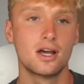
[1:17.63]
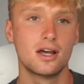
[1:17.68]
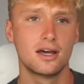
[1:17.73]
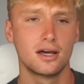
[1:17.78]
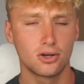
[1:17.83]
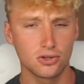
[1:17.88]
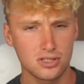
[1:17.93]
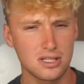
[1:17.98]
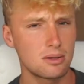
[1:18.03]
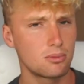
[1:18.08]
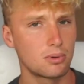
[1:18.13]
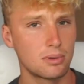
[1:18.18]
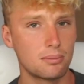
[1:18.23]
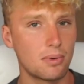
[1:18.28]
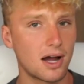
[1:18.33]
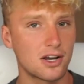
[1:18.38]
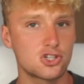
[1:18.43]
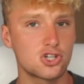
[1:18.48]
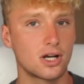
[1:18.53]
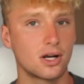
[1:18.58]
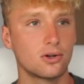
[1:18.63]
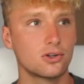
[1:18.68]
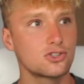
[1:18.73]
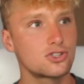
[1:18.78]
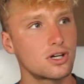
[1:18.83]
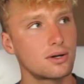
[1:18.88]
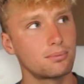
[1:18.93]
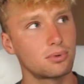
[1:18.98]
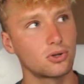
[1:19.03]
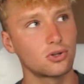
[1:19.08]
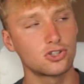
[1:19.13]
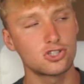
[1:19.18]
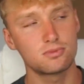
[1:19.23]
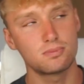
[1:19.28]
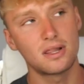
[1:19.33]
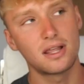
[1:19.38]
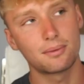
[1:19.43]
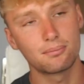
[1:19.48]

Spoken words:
It'll still be my channel and shit, but it'll just be, like,